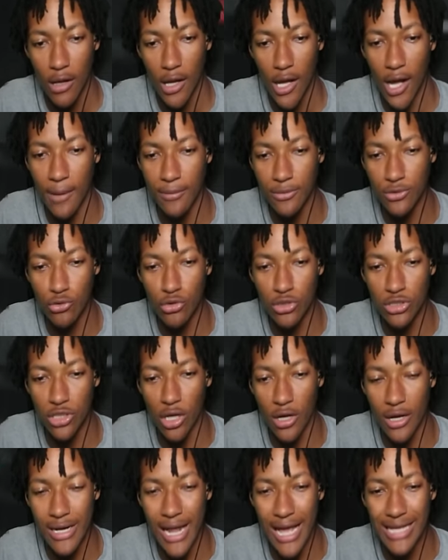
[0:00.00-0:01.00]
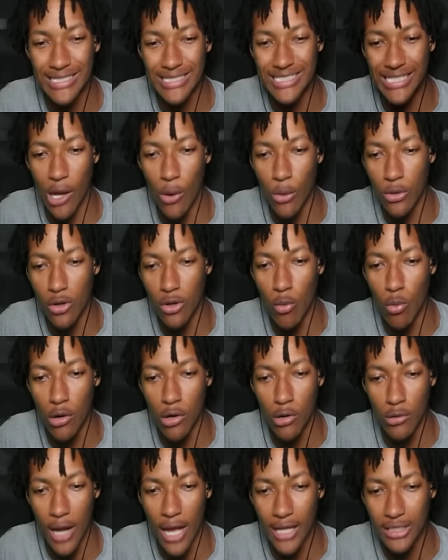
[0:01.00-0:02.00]
I'm still stuck in that Zelda
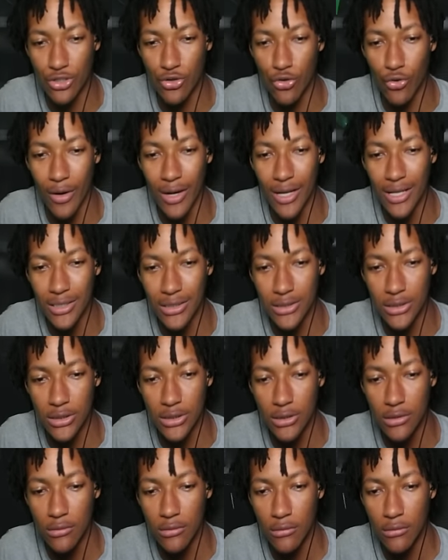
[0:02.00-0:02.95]
world. That's crazy.